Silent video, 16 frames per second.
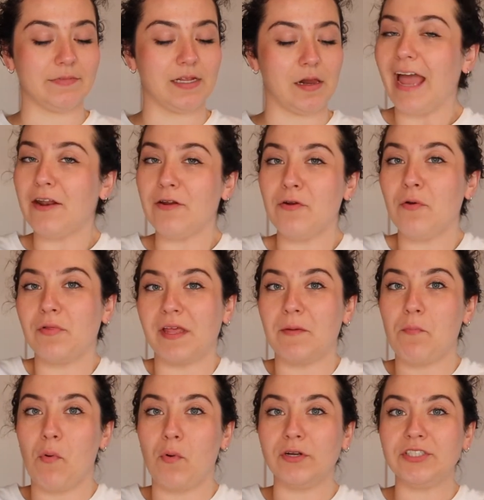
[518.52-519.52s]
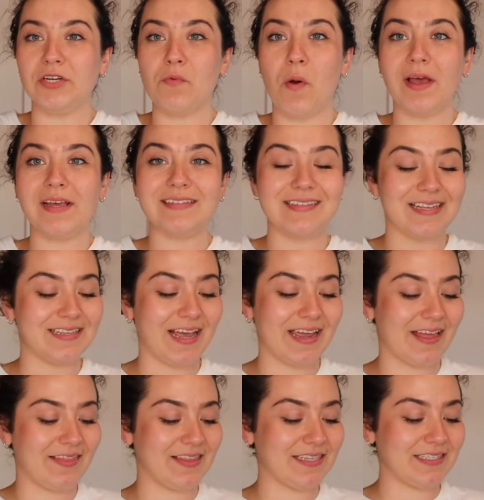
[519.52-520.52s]
I don't know, like portion wise,
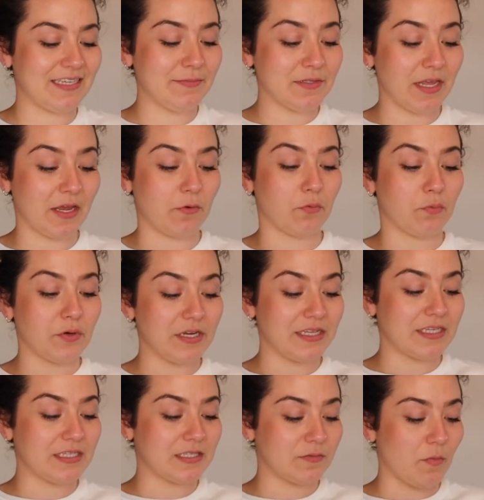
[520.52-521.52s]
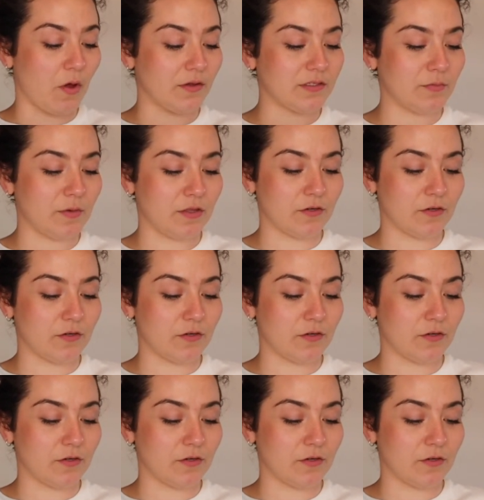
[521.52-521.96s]
again, this seems like really small to me.